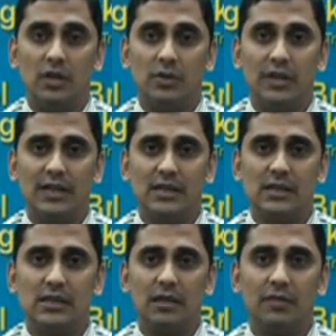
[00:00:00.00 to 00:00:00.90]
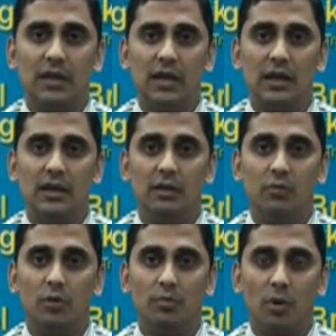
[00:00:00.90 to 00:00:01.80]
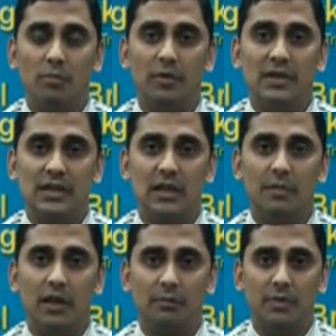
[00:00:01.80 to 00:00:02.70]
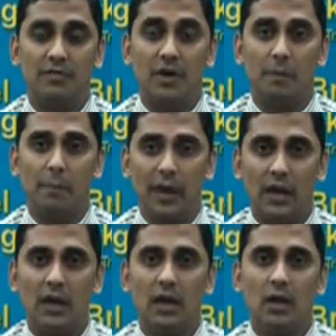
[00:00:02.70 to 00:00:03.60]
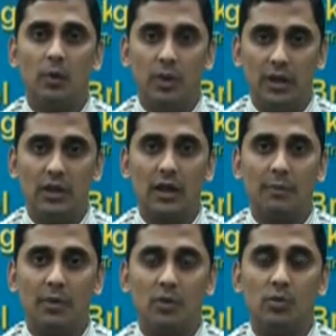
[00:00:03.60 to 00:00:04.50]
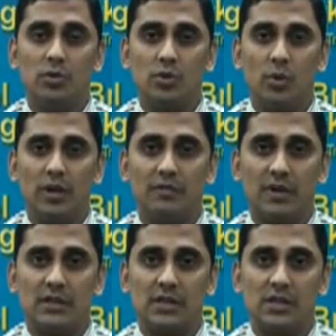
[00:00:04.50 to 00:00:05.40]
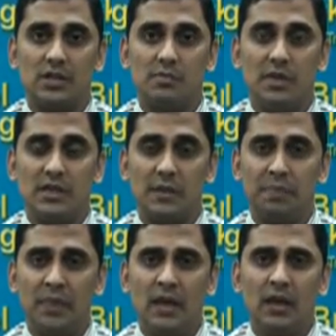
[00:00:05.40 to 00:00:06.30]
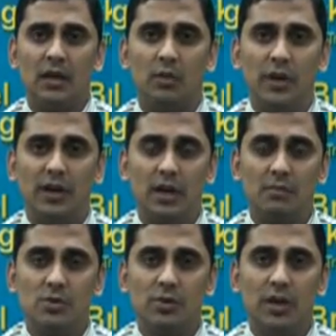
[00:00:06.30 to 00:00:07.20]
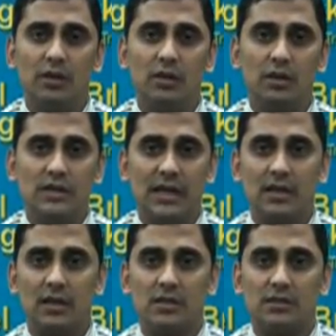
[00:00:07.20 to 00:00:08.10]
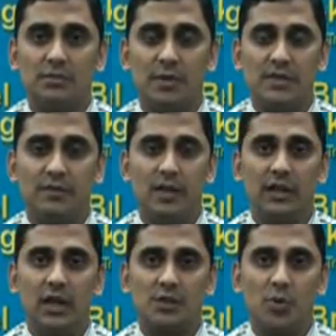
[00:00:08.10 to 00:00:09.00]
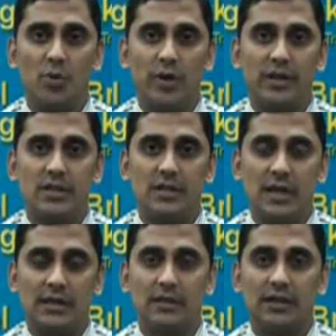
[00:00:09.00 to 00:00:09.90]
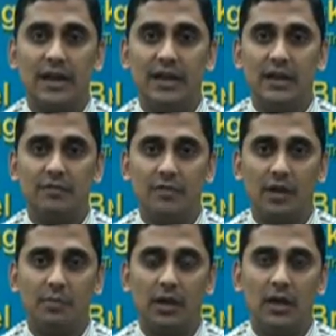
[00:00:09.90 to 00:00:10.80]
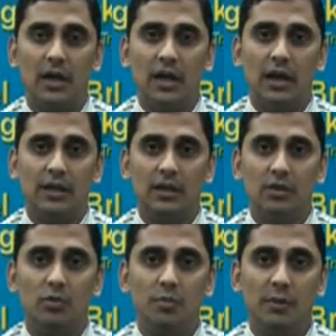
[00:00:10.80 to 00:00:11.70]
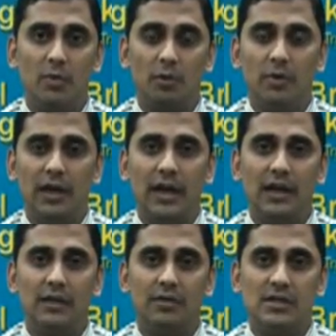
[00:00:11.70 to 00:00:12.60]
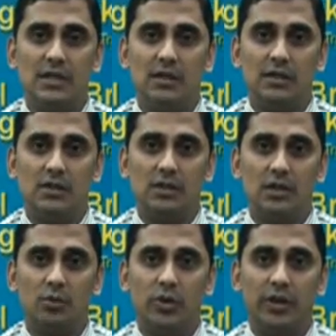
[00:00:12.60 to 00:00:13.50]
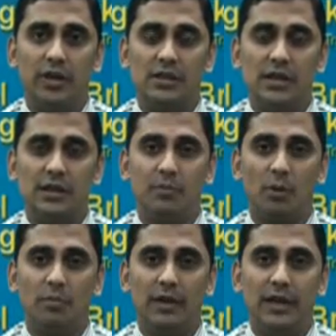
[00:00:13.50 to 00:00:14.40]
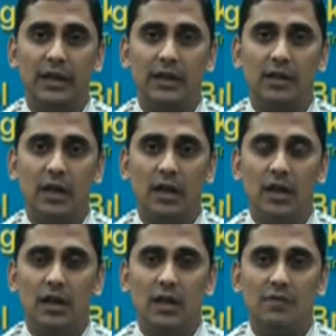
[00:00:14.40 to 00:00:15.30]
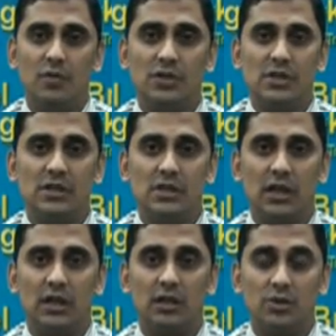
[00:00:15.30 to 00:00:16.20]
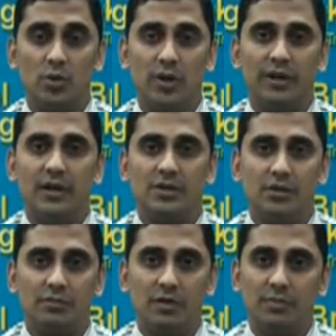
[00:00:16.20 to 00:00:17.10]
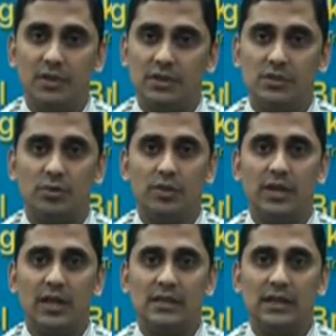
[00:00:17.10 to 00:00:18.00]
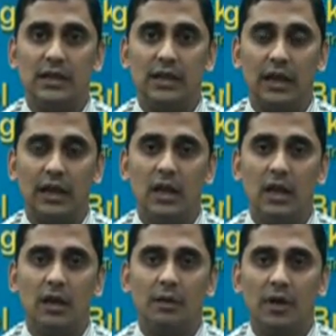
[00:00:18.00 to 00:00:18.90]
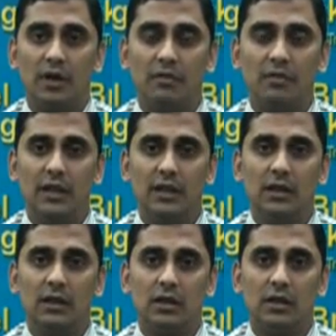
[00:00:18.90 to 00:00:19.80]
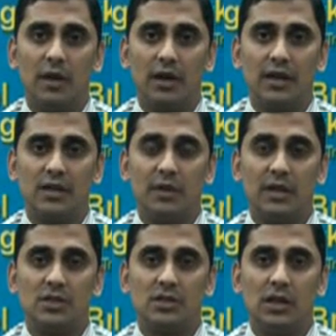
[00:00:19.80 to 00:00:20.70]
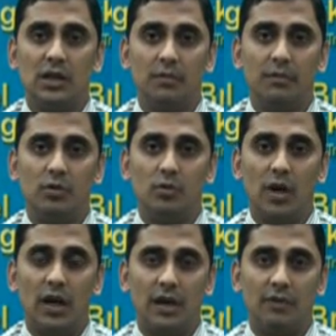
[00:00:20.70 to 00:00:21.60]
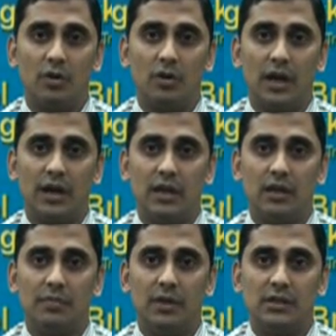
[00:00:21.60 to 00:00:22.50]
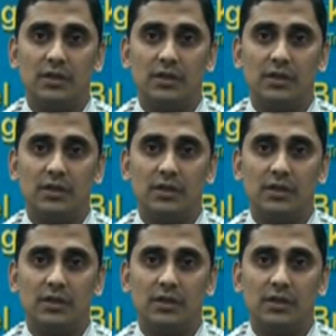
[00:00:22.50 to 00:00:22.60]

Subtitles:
So in that sense itself, I think L&T would probably still remain a preferred pick within the capital goods stroke infrastructure space. When it comes to the other sectors, specifically the export-oriented sector, IT and pharma, I think the rupee probably held in resilience to the earnings that they probably indicated. Infosys showed a great set of numbers, and so did HCL Tech. But however, I think the market expectations are a little bit too high for IT companies.